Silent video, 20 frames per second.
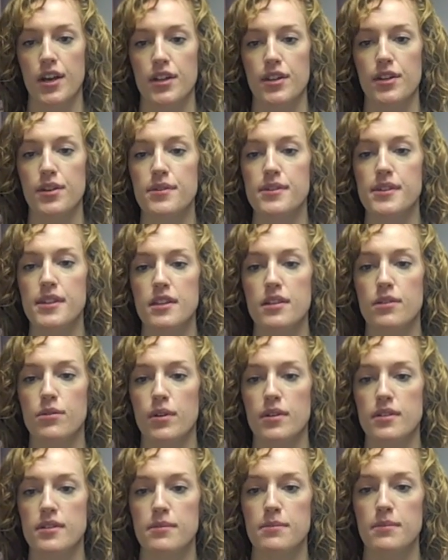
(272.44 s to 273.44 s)
Using the
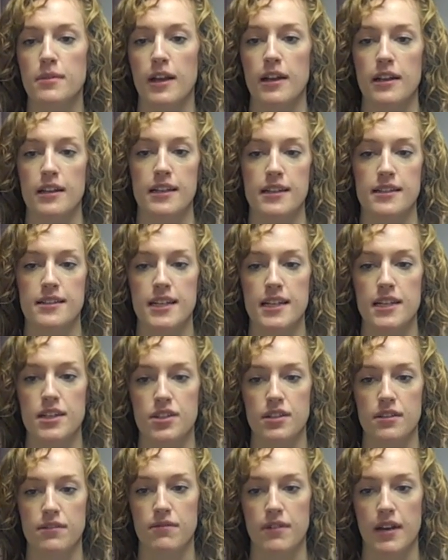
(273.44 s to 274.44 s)
quantum learning
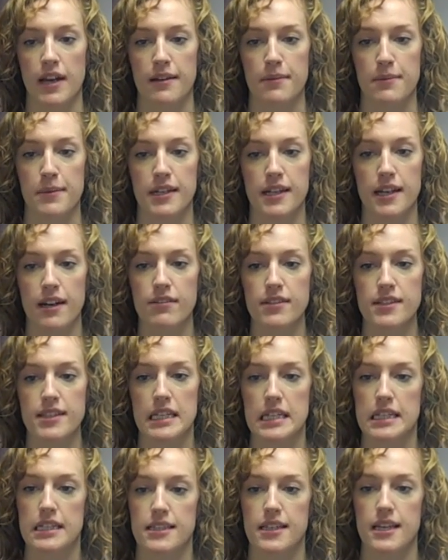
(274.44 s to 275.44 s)
teaching frame
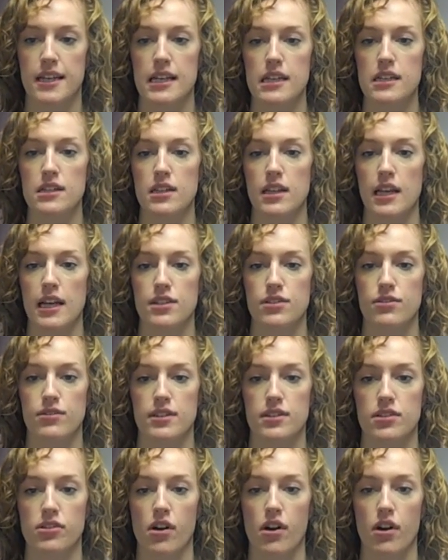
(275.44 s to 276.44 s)
guarantees that each lecture is
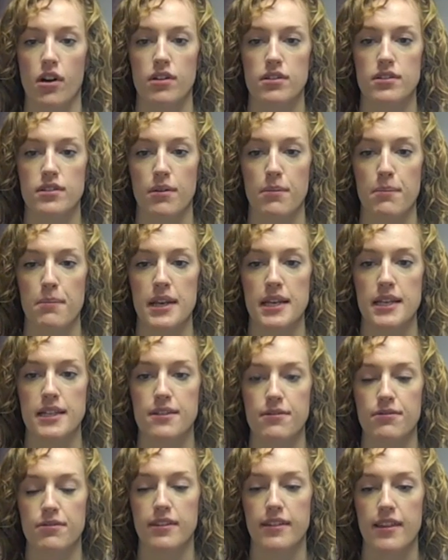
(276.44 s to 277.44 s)
taught on many
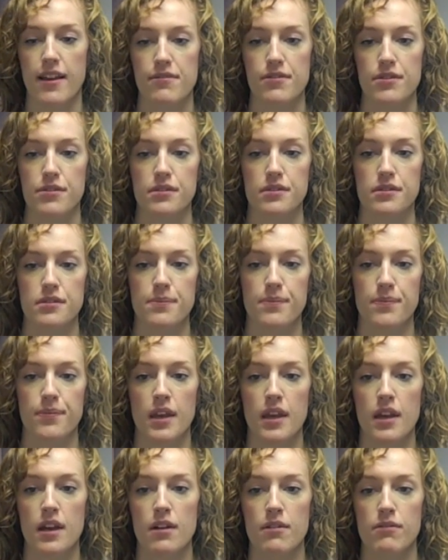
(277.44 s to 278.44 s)
different levels,
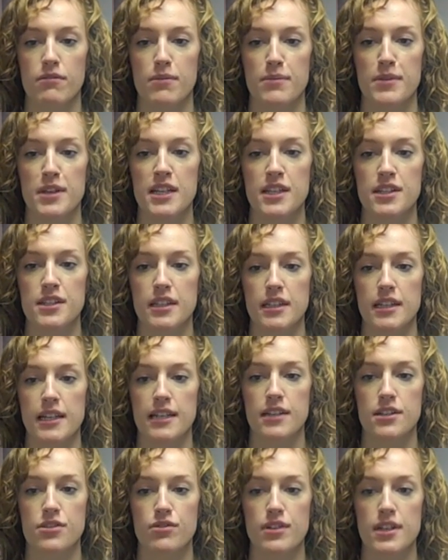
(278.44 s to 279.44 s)
from initially
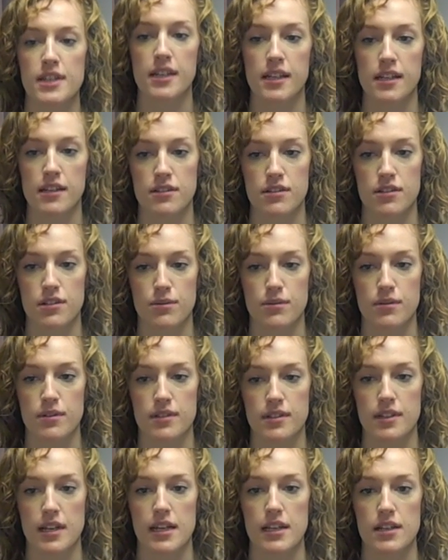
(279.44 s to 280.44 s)
intriguing
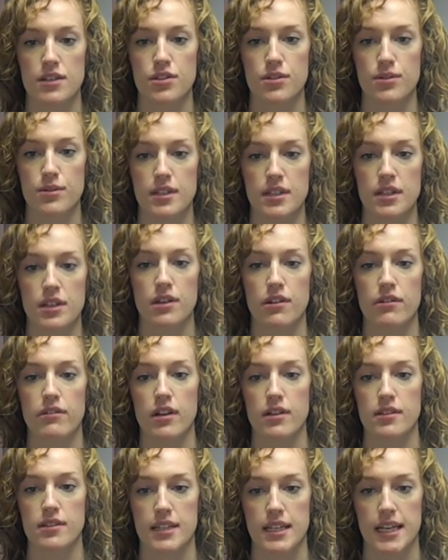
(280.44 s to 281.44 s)
students and inducing
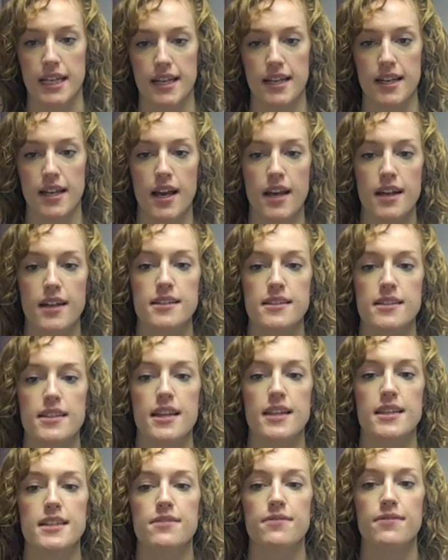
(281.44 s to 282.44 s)
curiosity, to
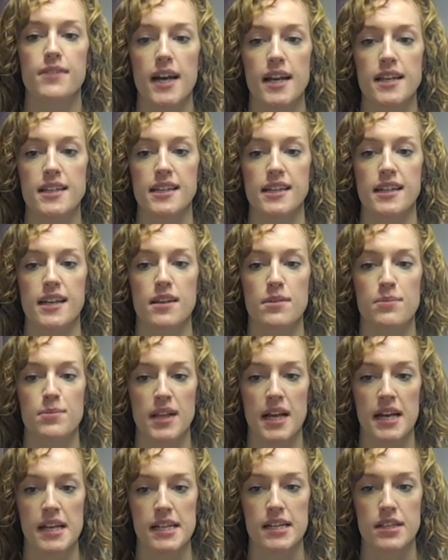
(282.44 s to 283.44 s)
then defining and
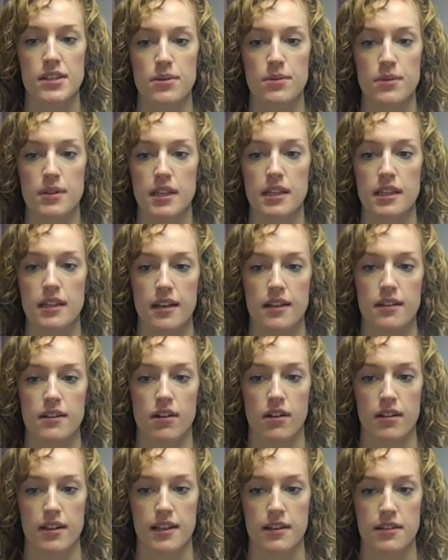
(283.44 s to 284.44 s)
applying newly learned
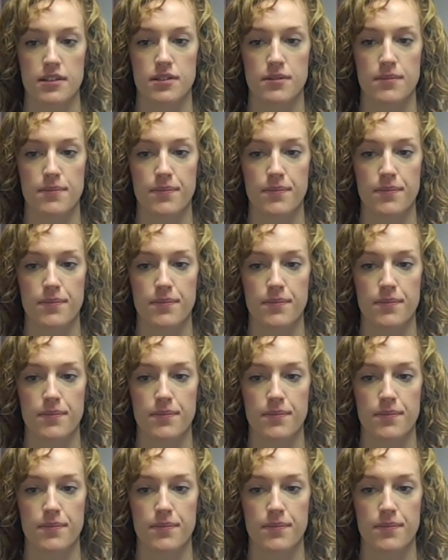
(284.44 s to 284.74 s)
knowledge.